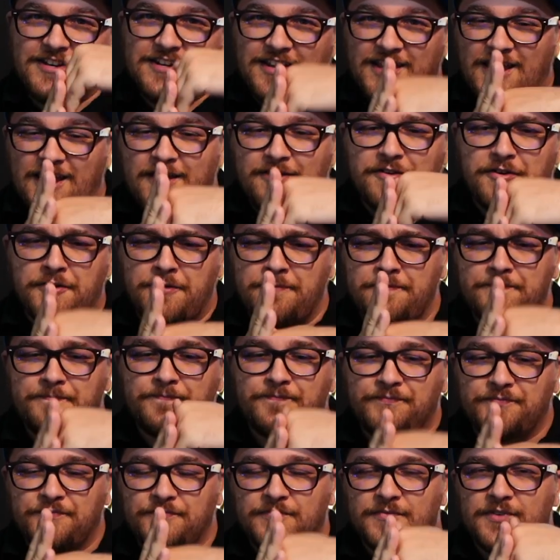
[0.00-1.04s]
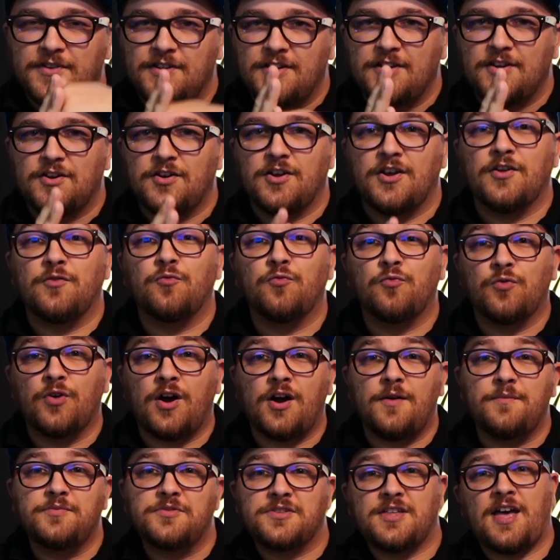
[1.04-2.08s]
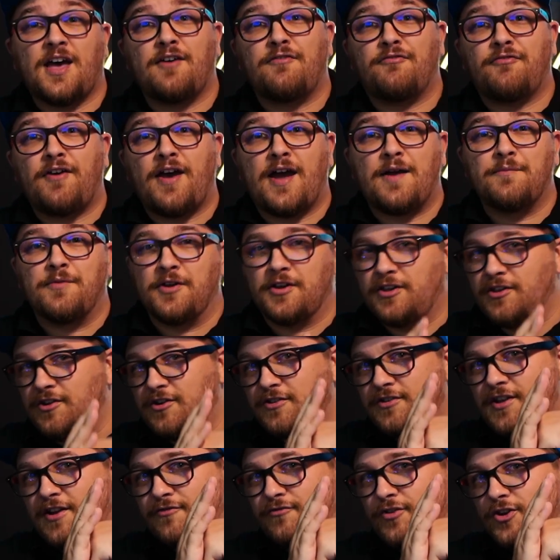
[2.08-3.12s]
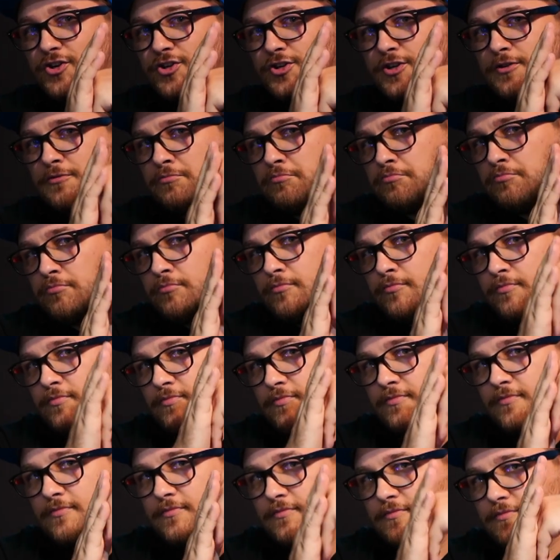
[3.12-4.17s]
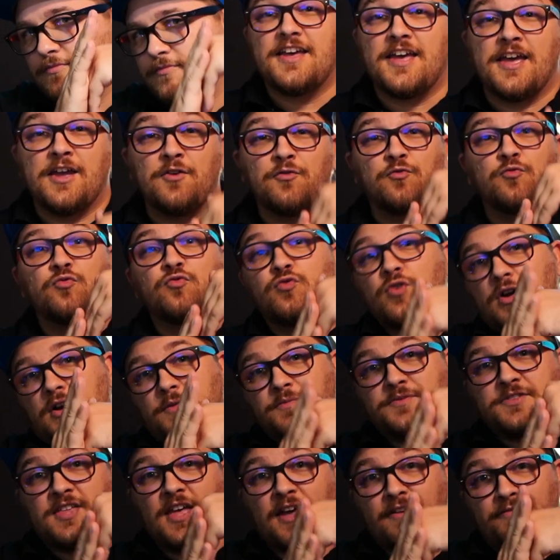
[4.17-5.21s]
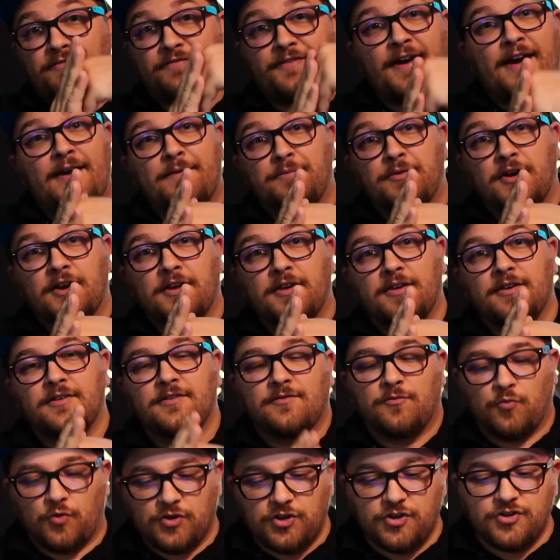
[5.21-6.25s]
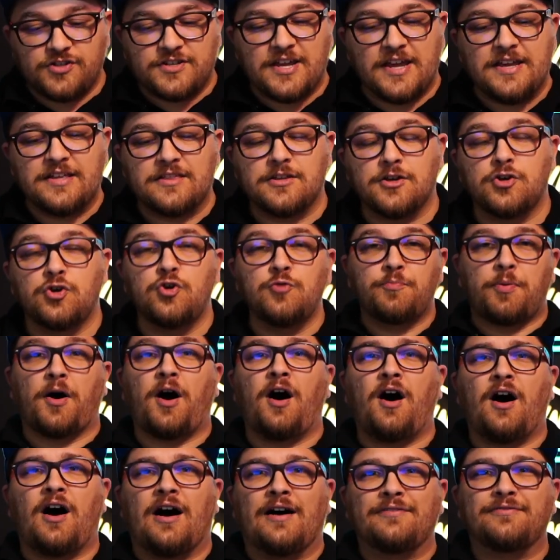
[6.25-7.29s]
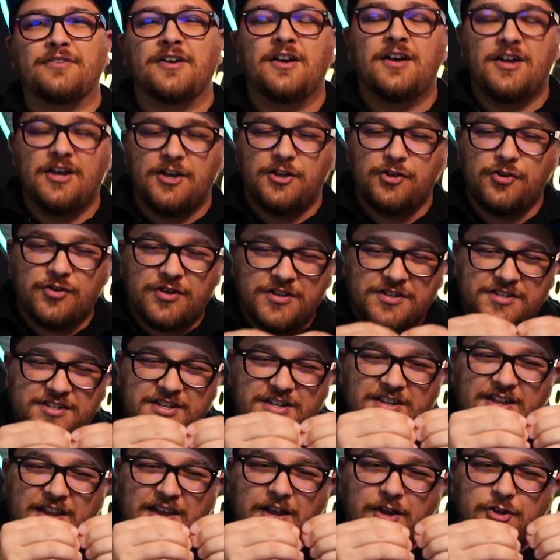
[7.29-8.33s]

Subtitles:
together, it rubs that fabric. You hear that friction? It rubs that fabric. When you take the hoop off, you can see like a